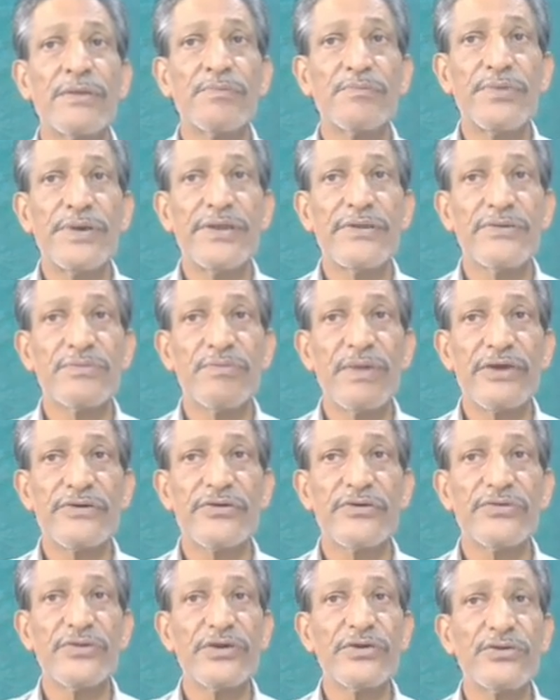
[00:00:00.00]
please
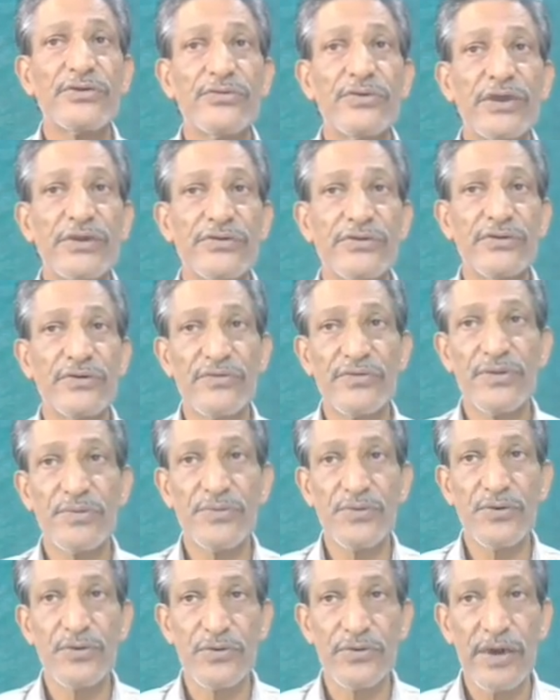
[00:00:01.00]
mention the duration of the
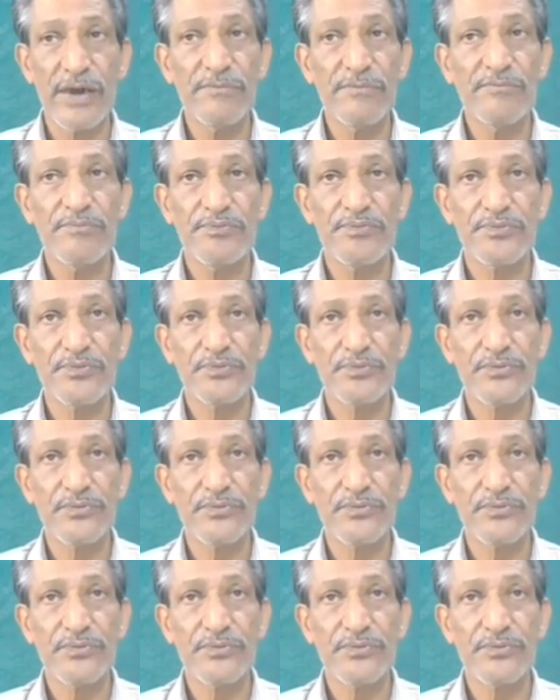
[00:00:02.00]
program.